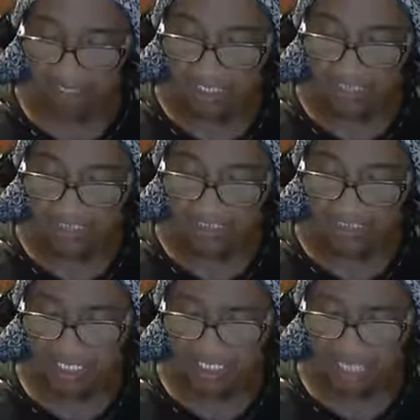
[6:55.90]
And he
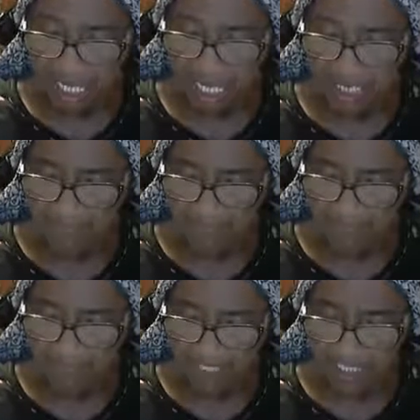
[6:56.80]
said, Abba,
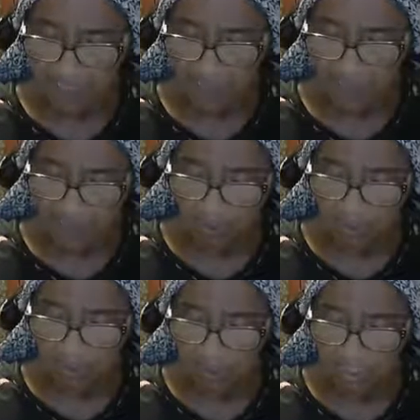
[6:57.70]
Father,
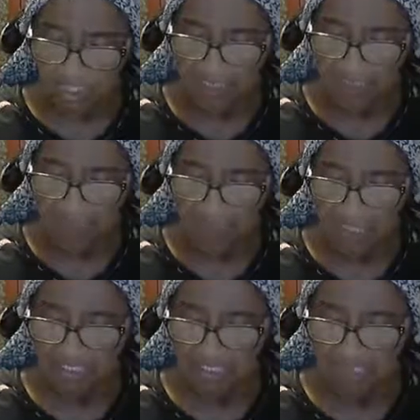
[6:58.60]
all things are
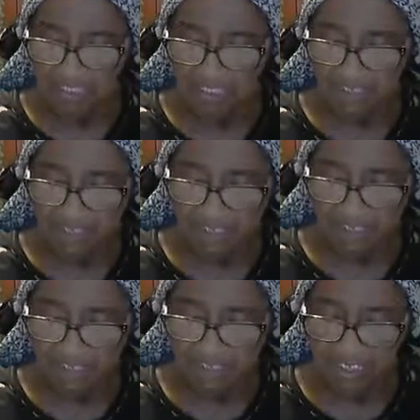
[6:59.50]
possible unto
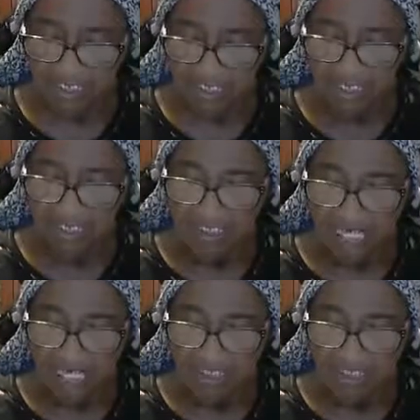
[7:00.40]
thee. Take